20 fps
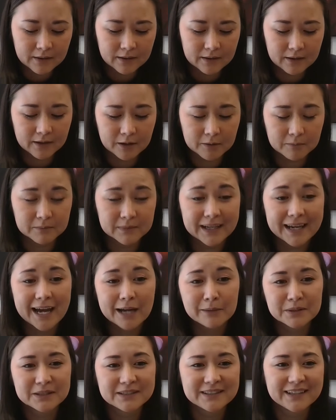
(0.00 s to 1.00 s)
The
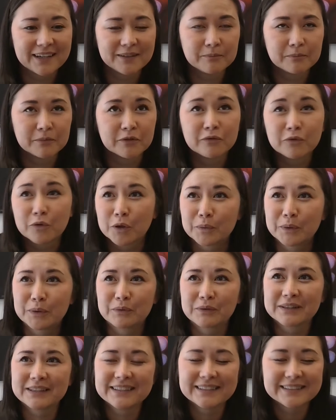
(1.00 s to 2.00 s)
habitat before we
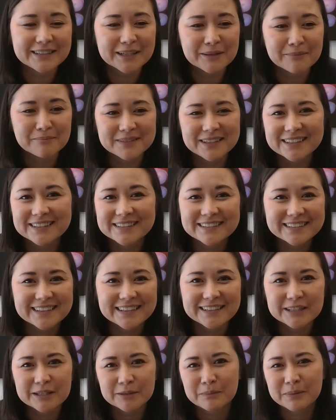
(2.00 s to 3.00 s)
release them does need to